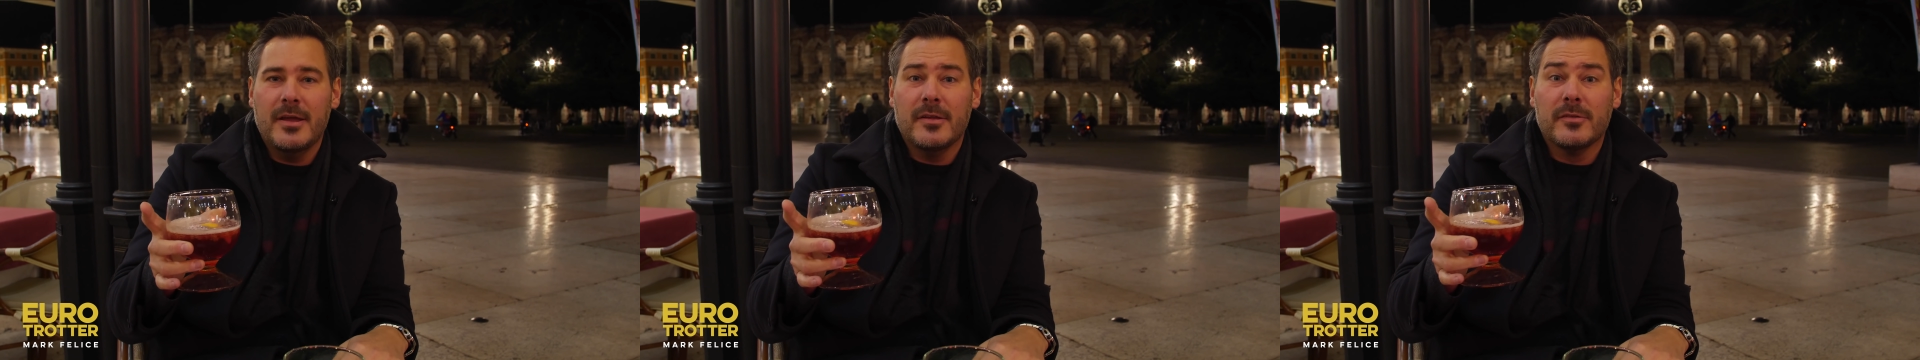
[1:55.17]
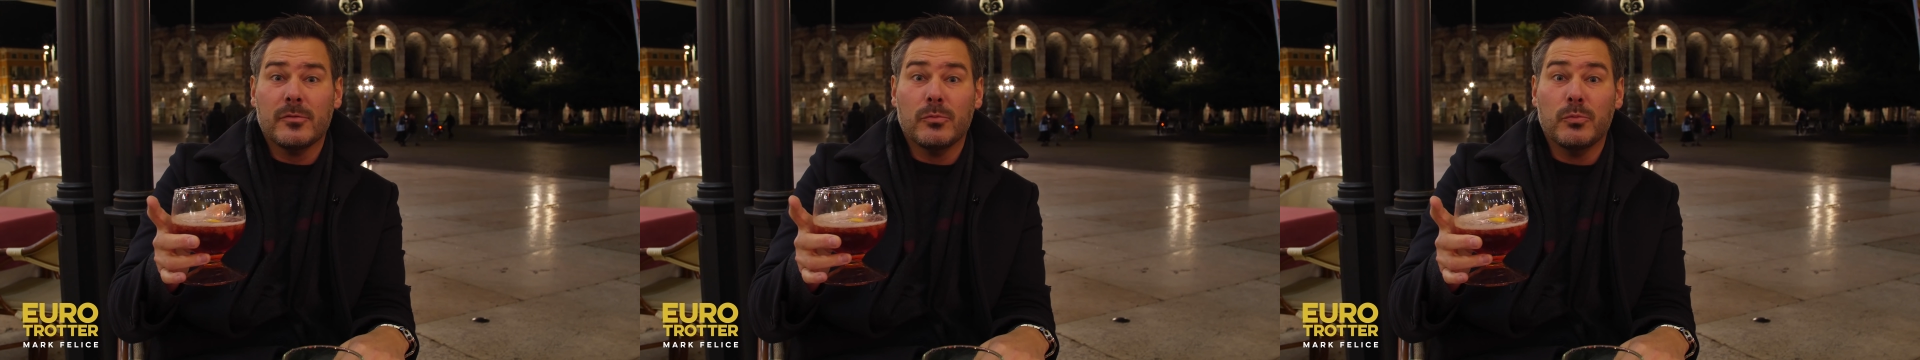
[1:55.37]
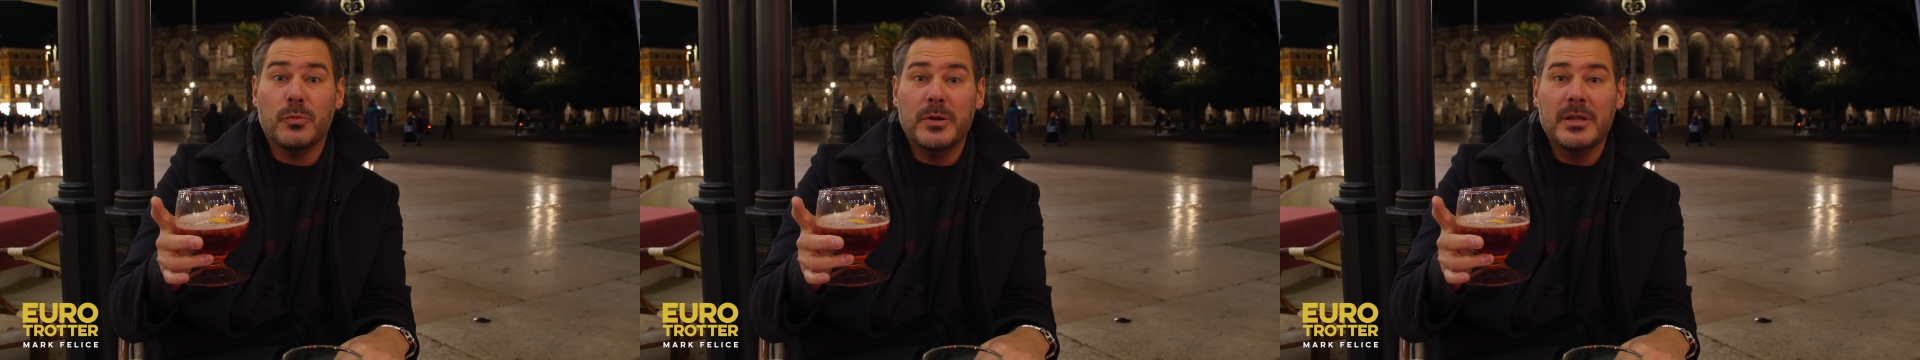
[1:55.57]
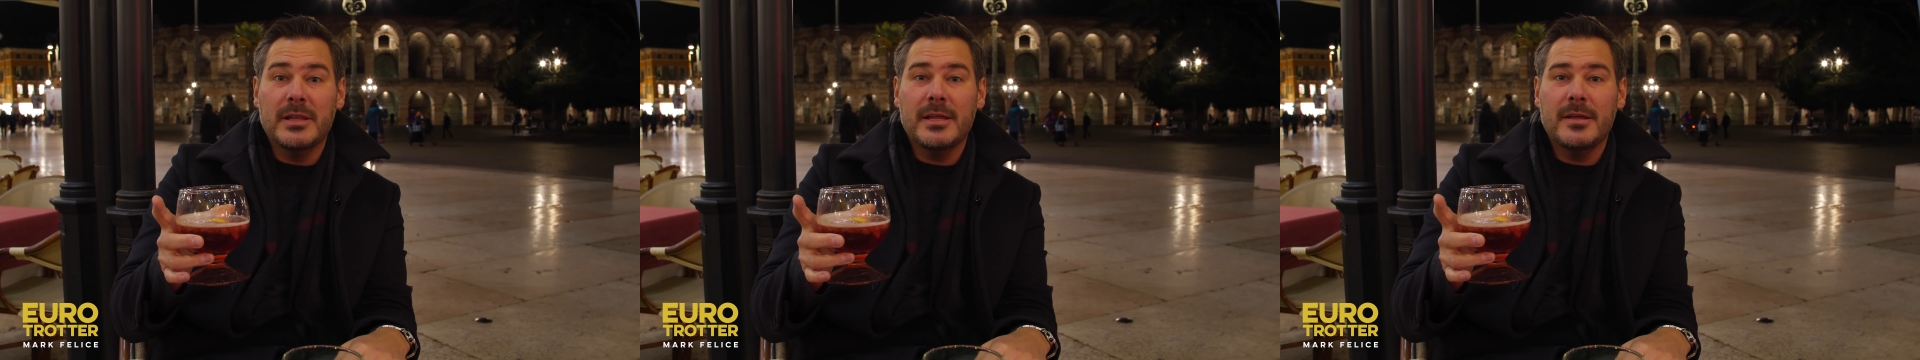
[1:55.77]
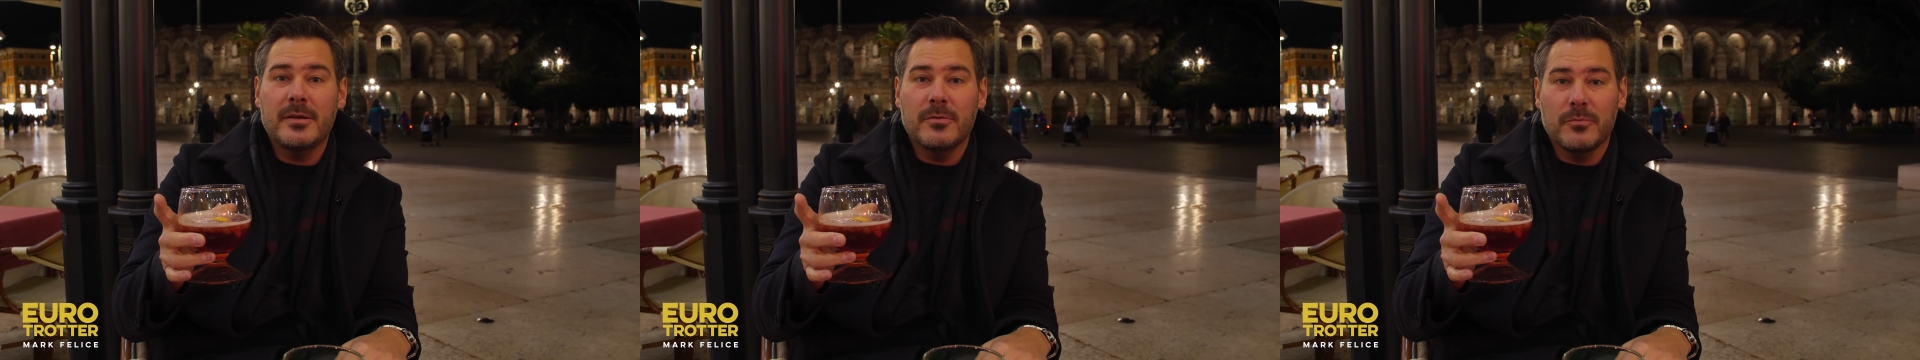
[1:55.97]
It's
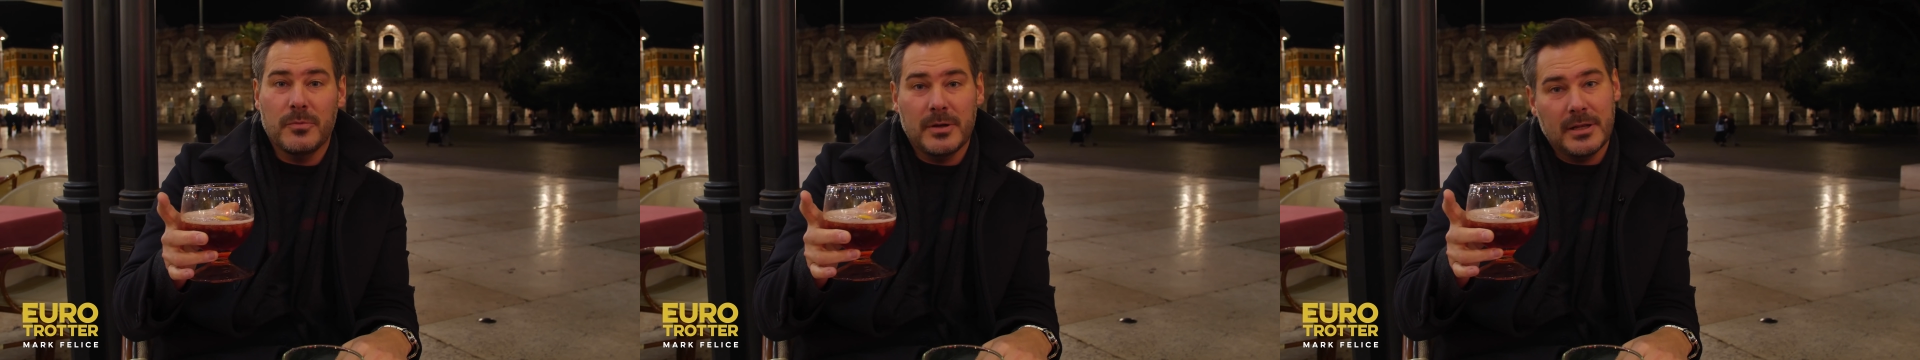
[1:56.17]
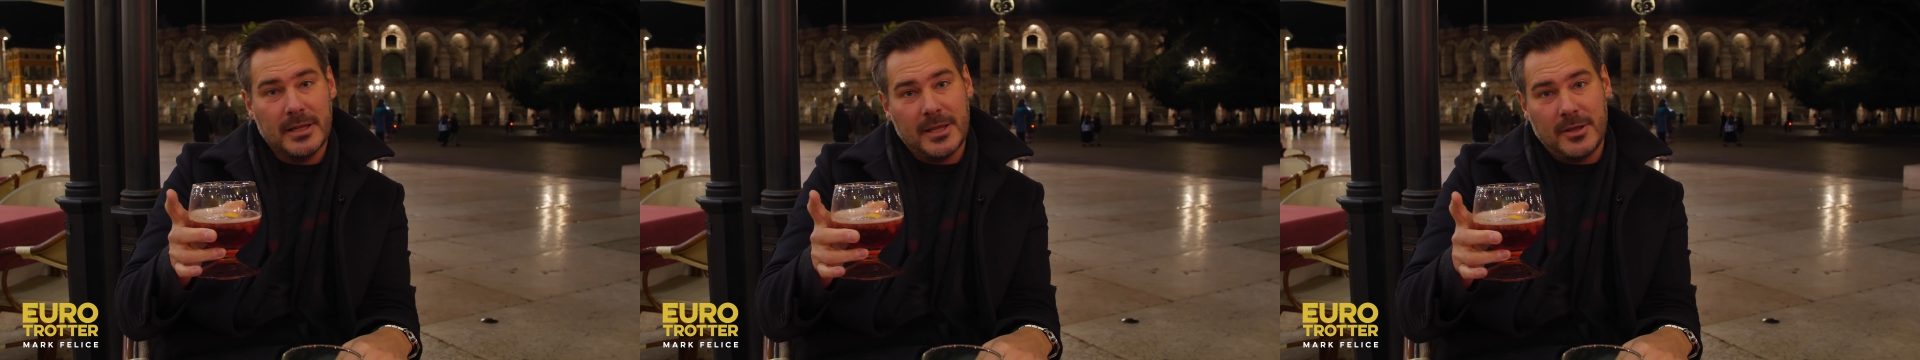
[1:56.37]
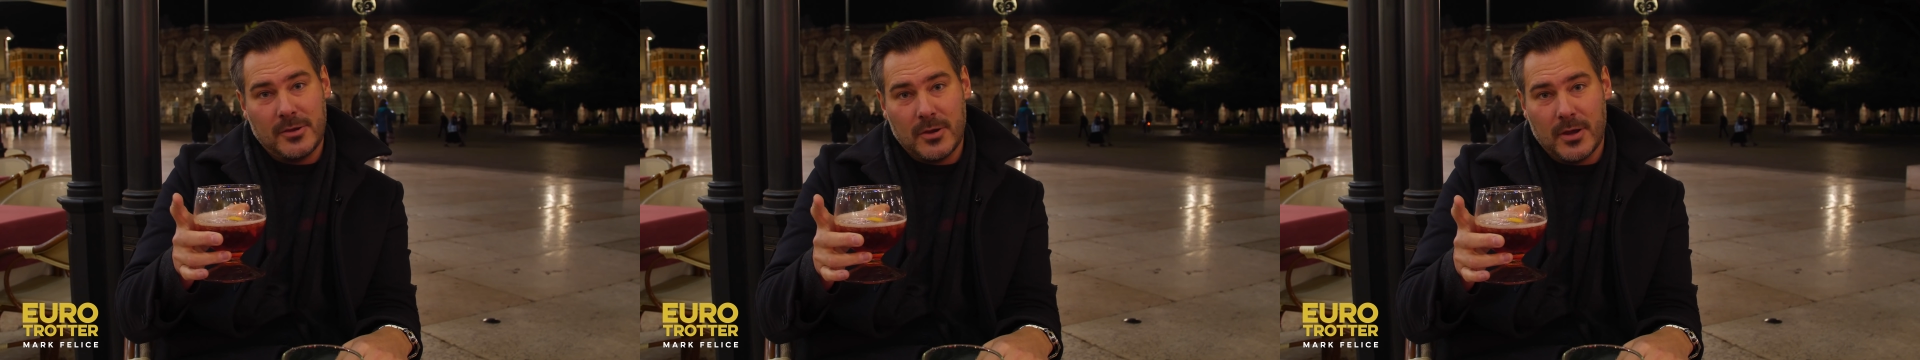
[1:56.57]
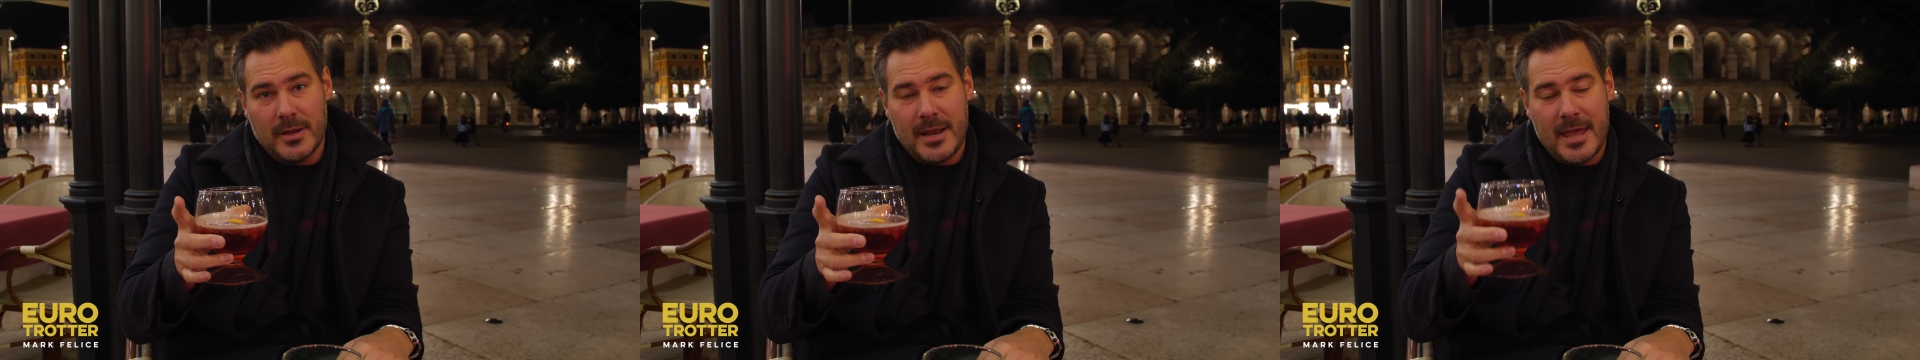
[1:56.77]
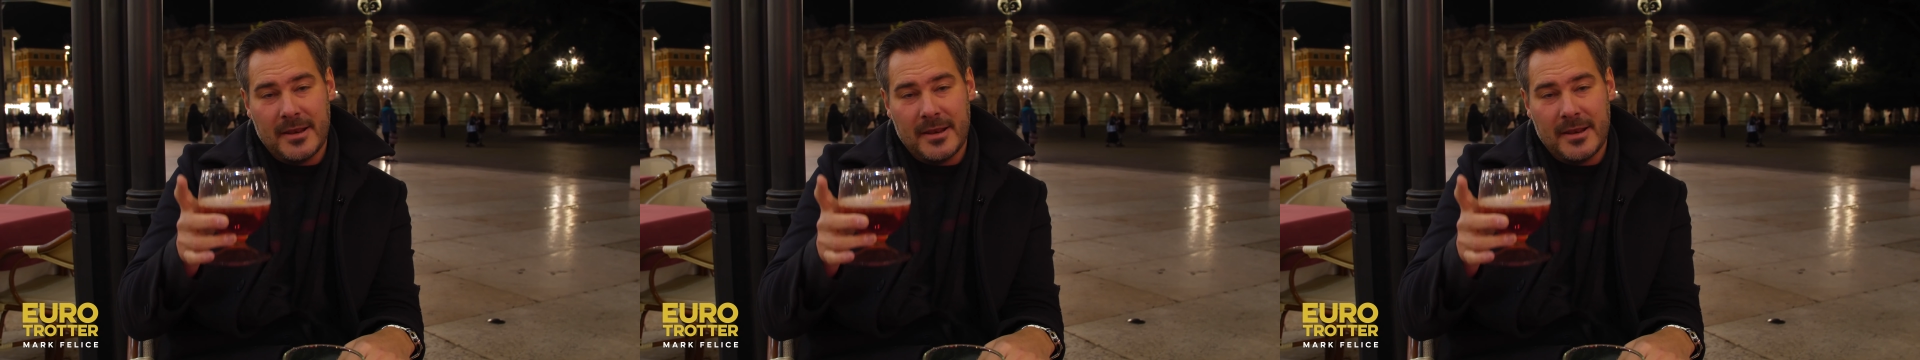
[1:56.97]
really, really good.